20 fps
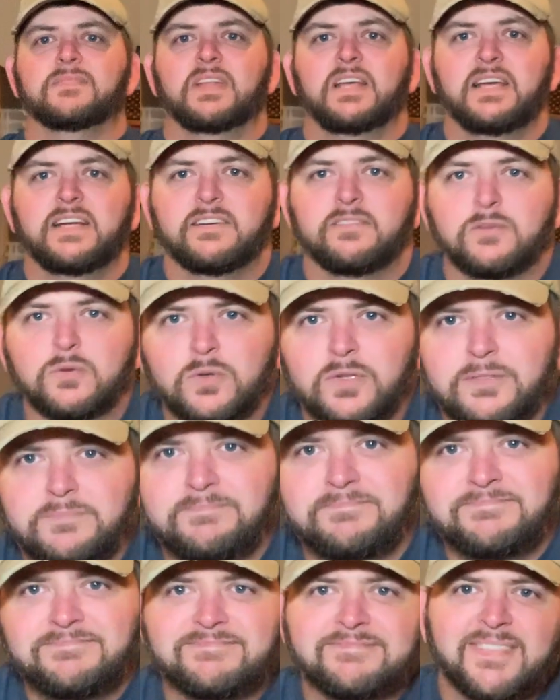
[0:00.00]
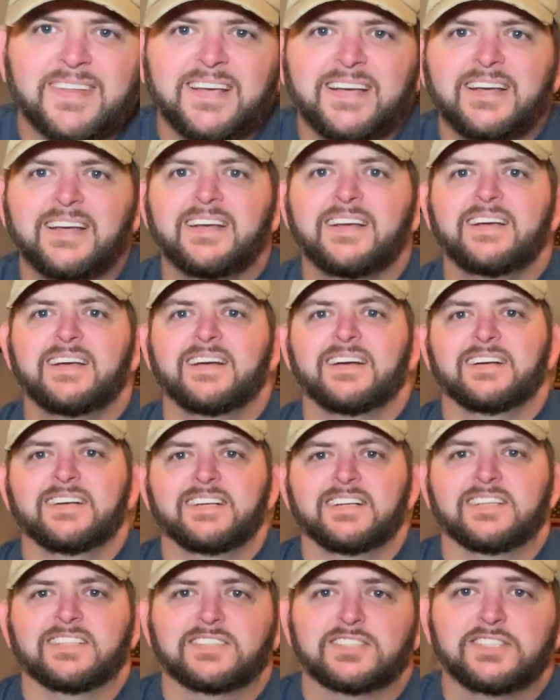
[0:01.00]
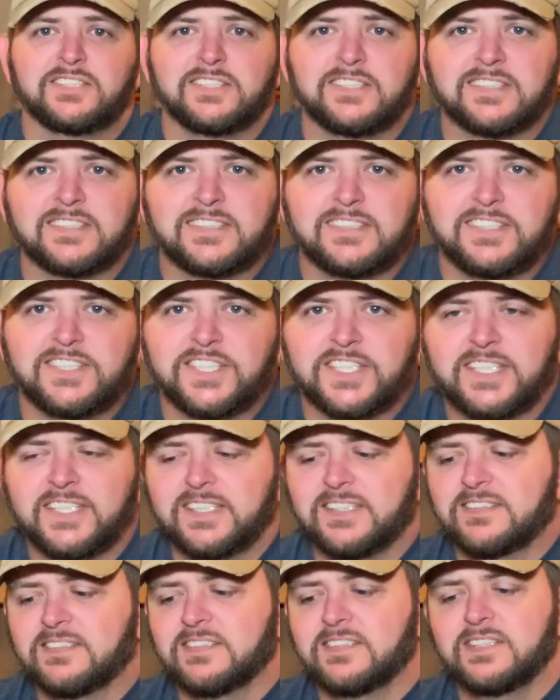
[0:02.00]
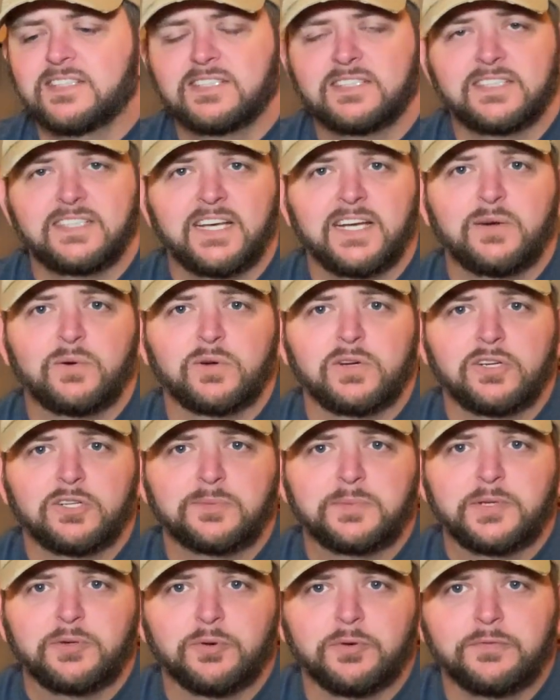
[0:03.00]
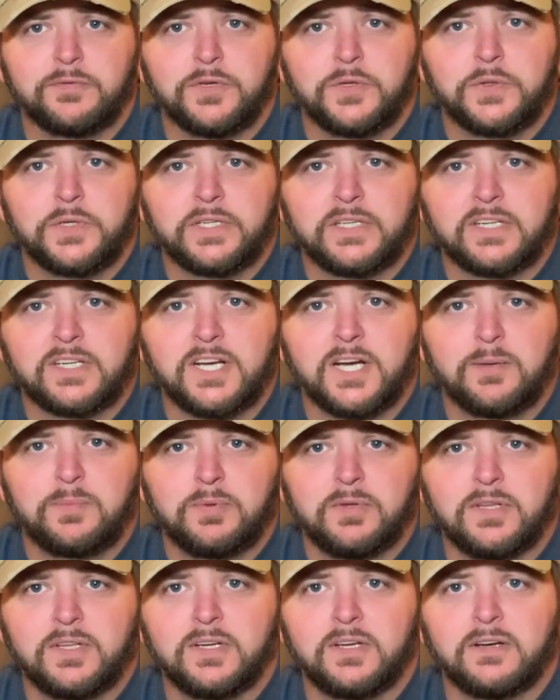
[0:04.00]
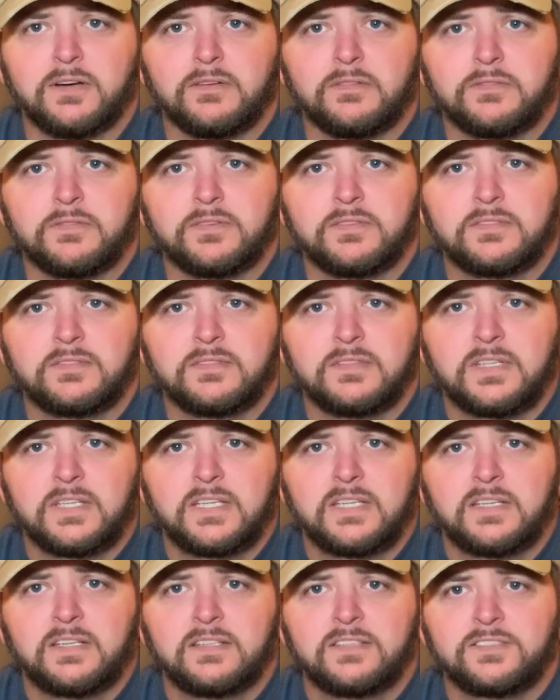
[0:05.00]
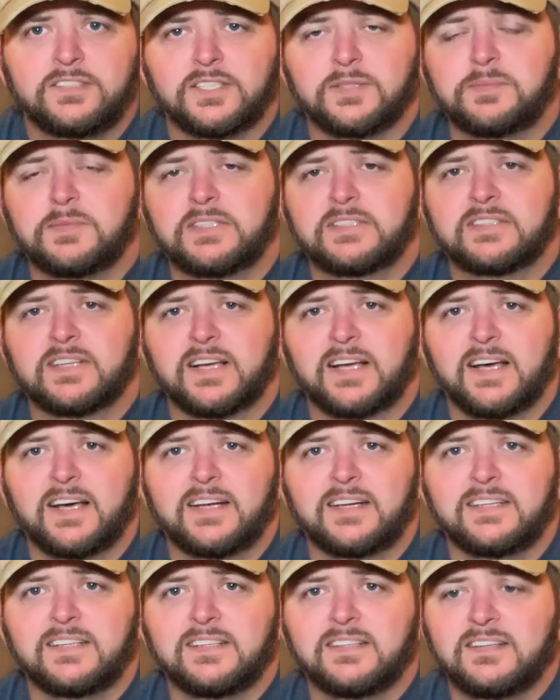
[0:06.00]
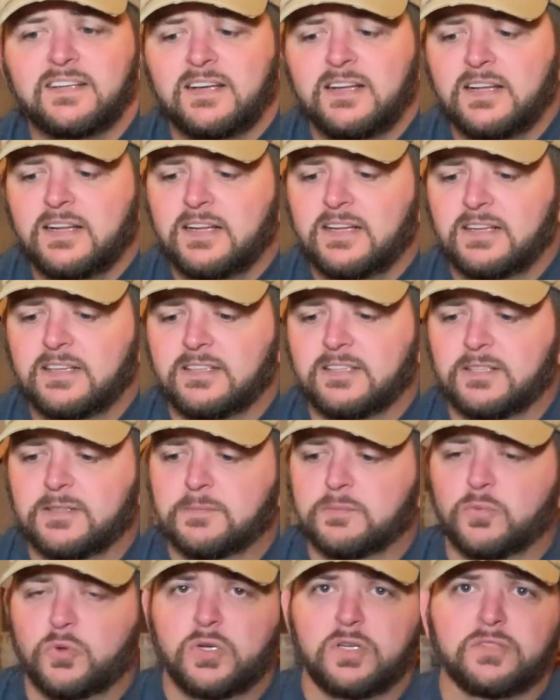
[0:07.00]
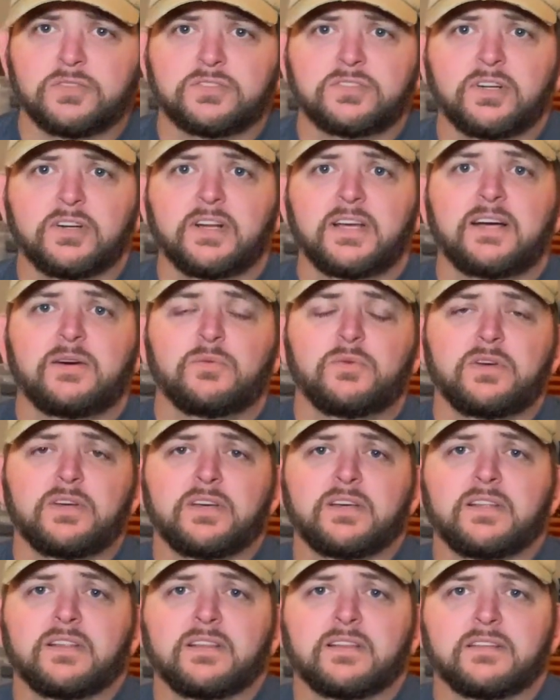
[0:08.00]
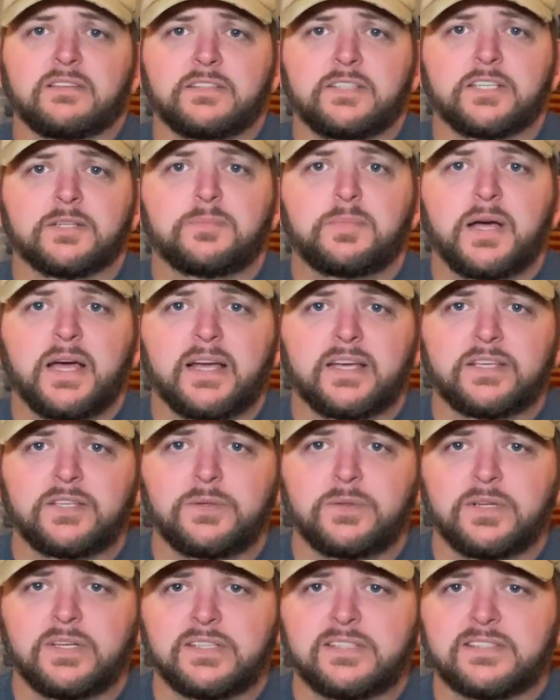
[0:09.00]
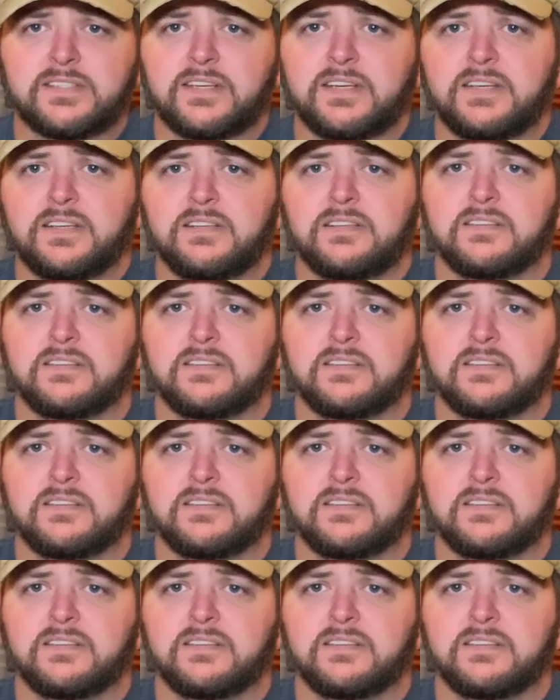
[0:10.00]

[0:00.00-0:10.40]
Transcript: Hey everyone, it's good to see you again. Today we're going to be reviewing a couple of shipments I got in. We're going to start out with Gearbox USA